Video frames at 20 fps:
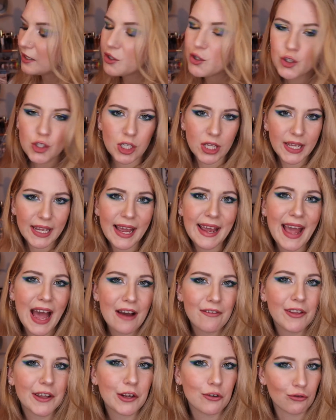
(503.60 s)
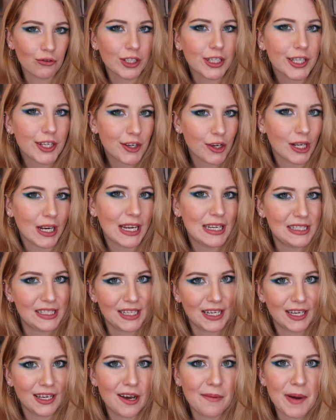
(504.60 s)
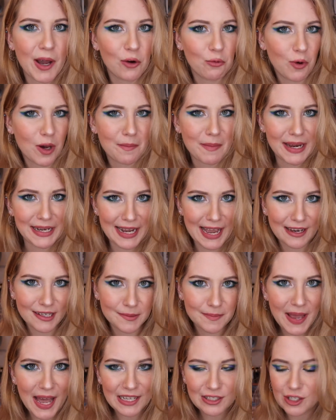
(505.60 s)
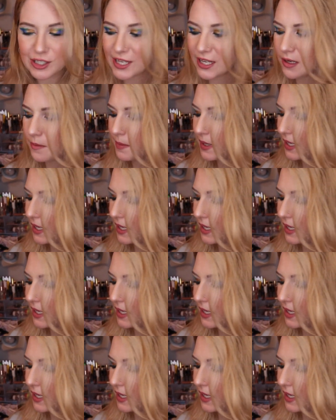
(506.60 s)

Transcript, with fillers: Usually I have like a really good idea about what my next batch is gonna